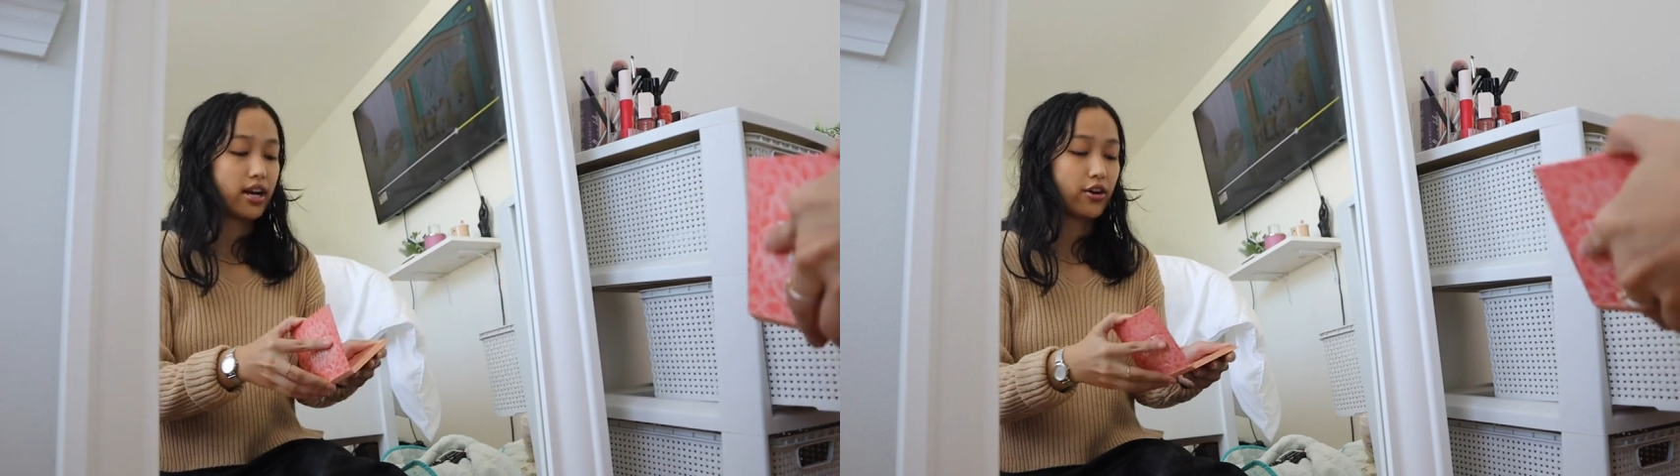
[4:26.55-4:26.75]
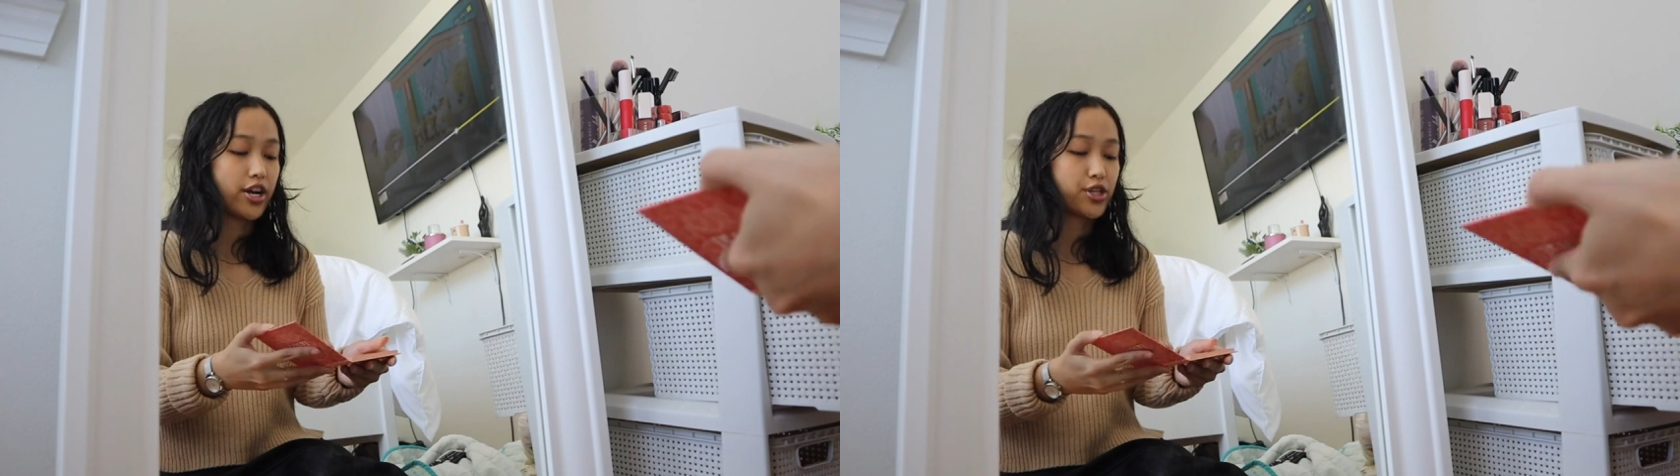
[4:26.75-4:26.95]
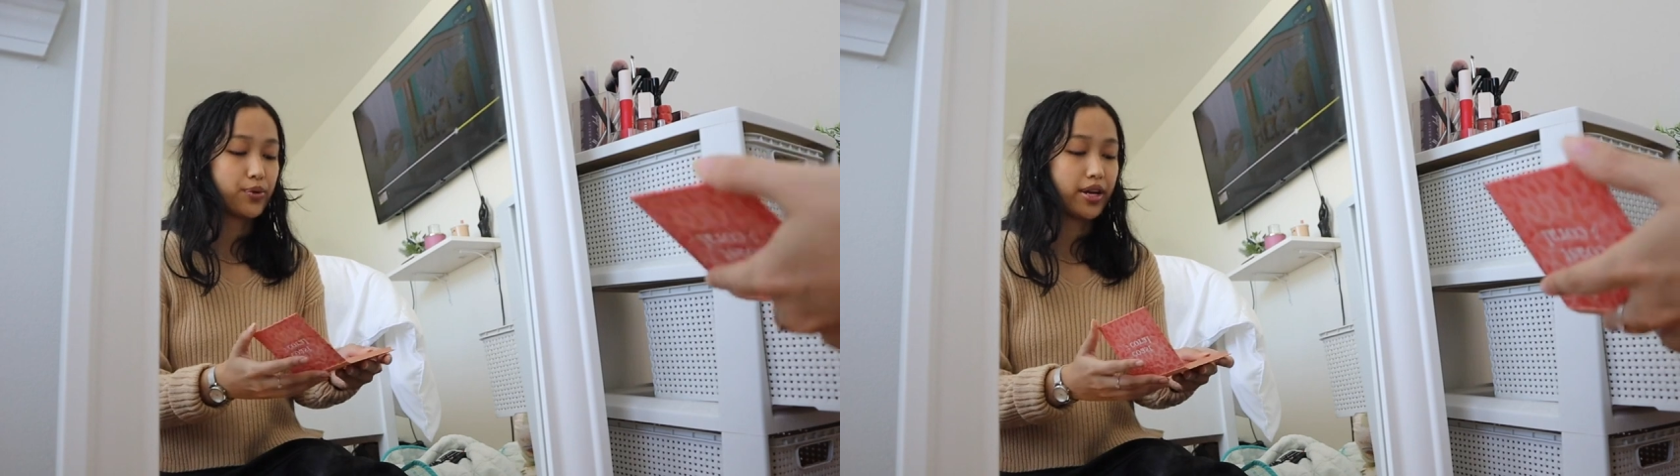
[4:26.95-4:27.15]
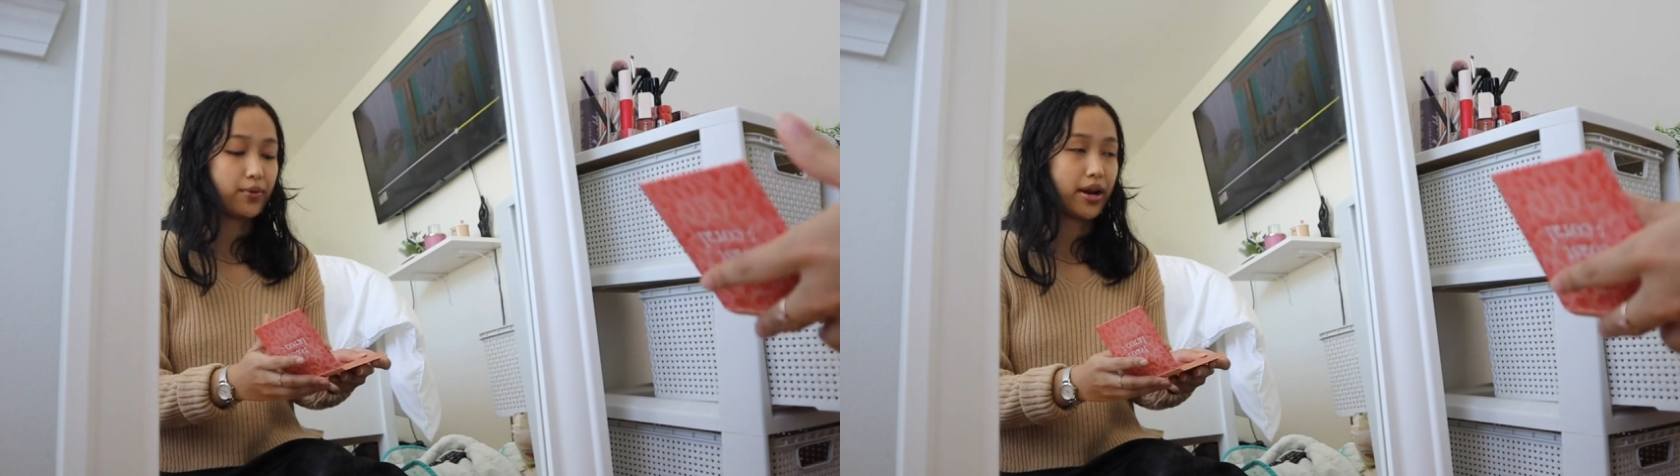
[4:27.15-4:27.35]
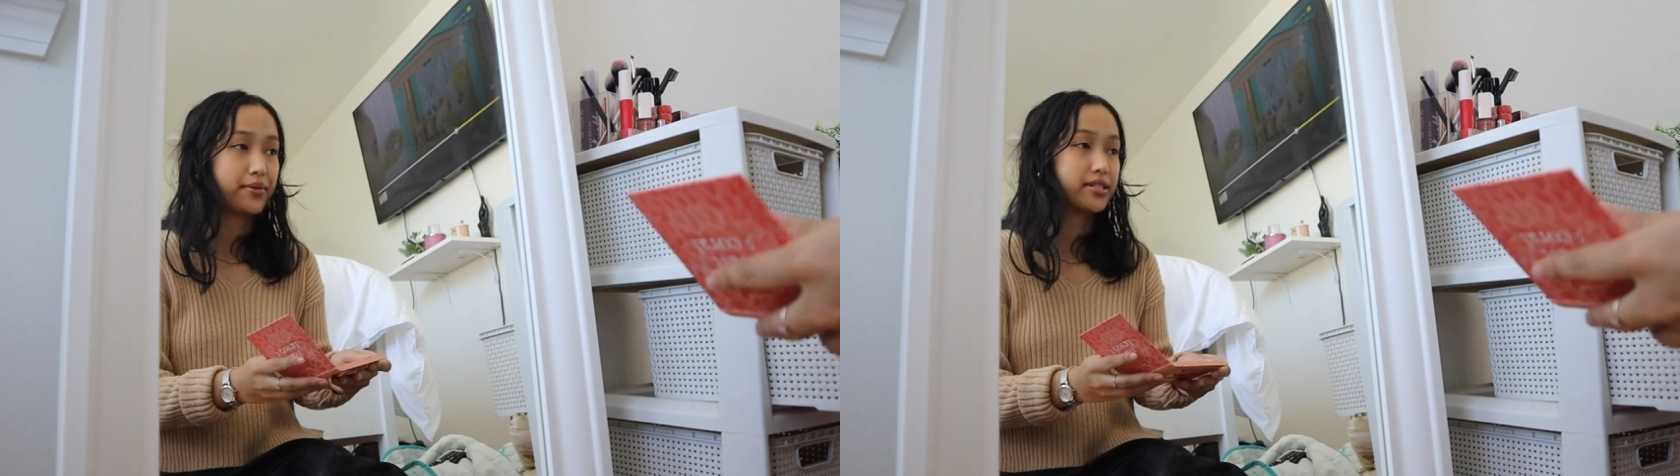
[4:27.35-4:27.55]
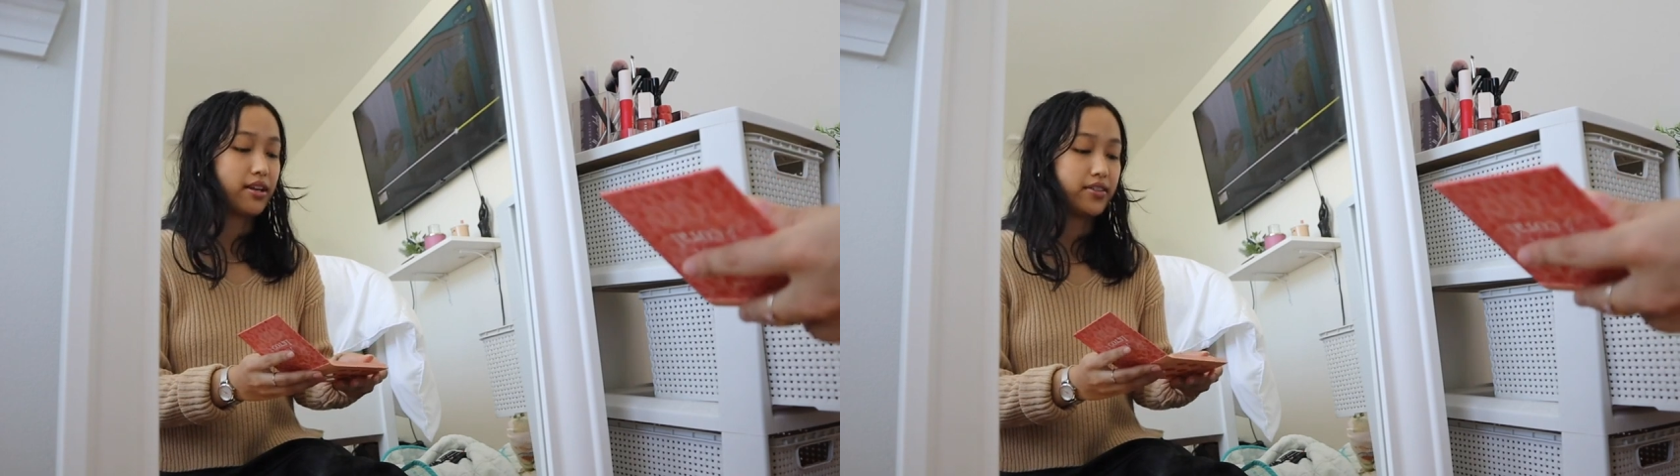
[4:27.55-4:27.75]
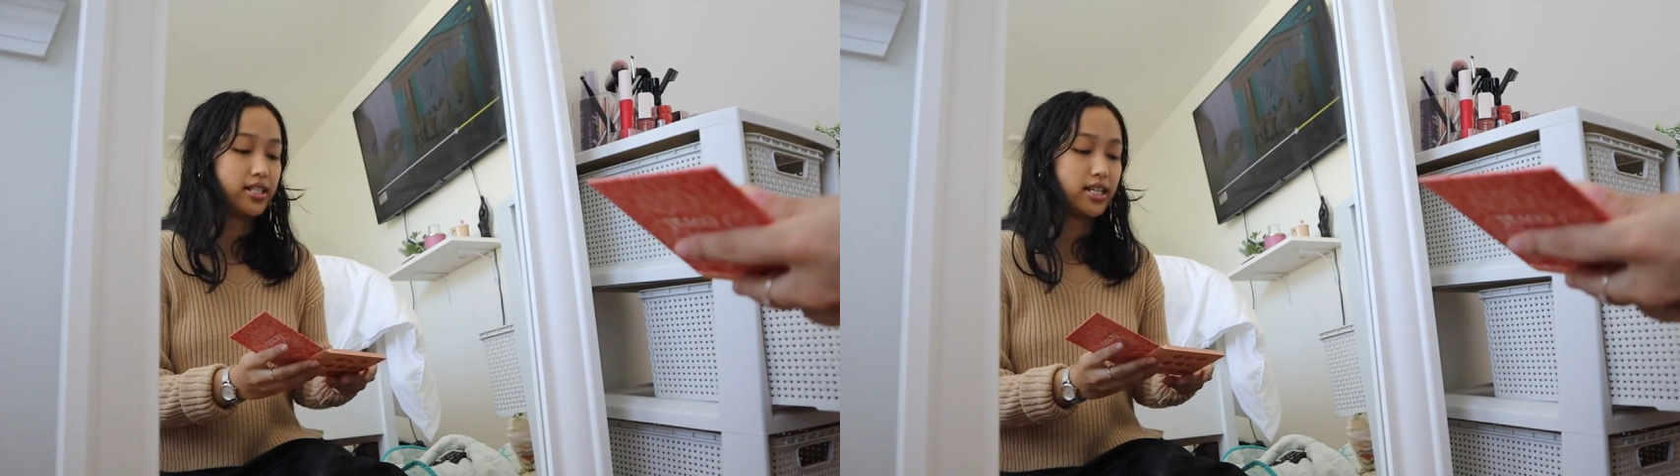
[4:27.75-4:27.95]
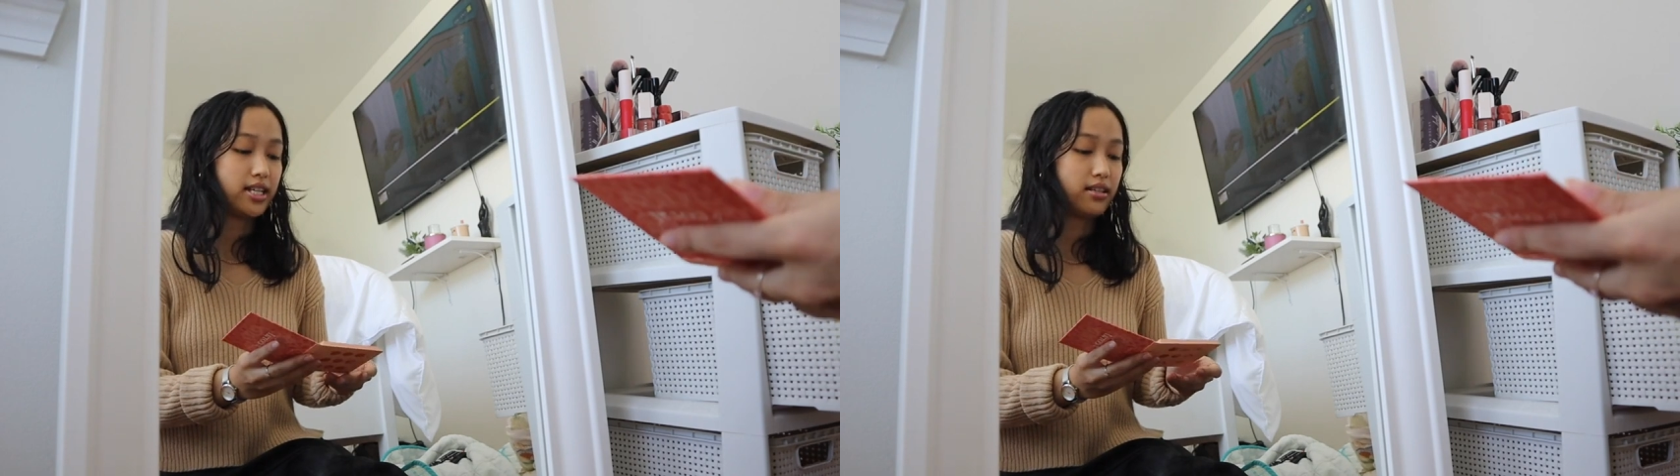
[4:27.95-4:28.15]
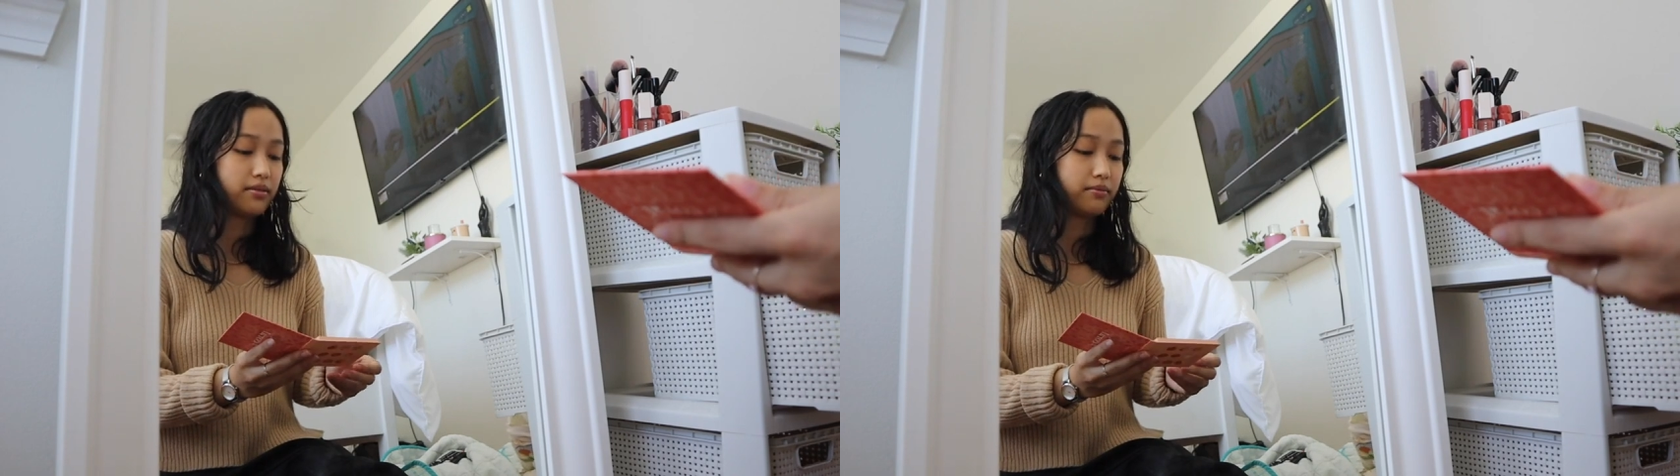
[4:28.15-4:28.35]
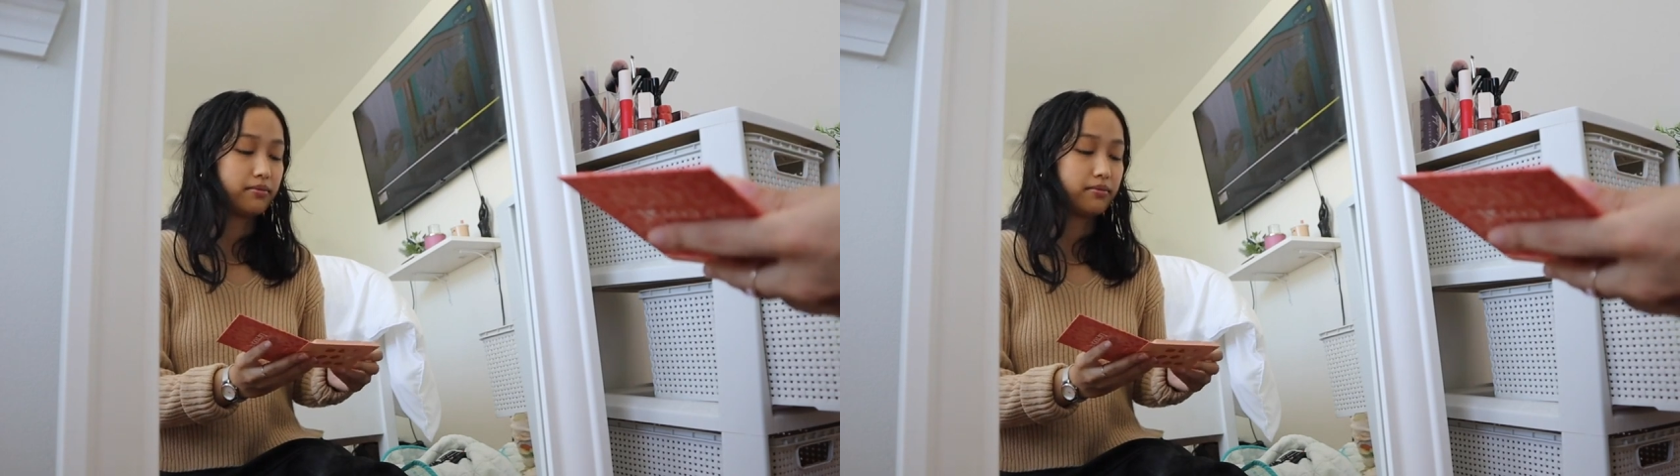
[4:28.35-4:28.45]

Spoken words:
I graduated when I was 17.